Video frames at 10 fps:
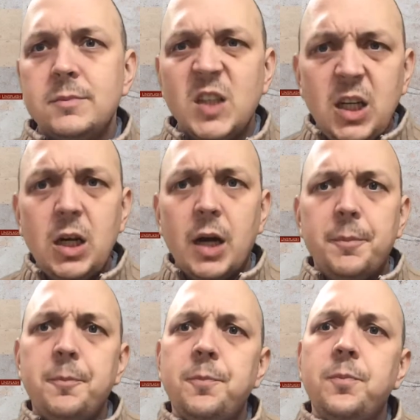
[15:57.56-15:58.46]
k,
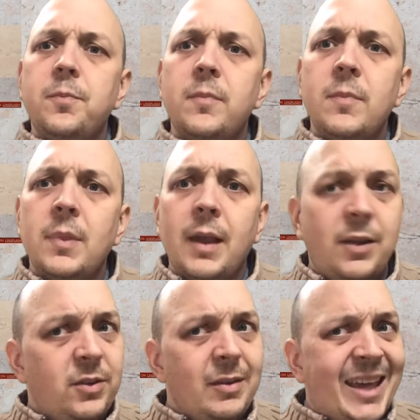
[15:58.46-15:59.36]

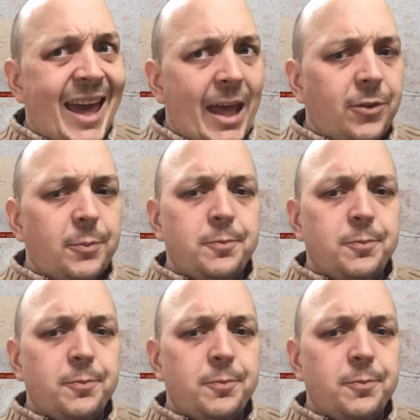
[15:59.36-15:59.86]
as in cat.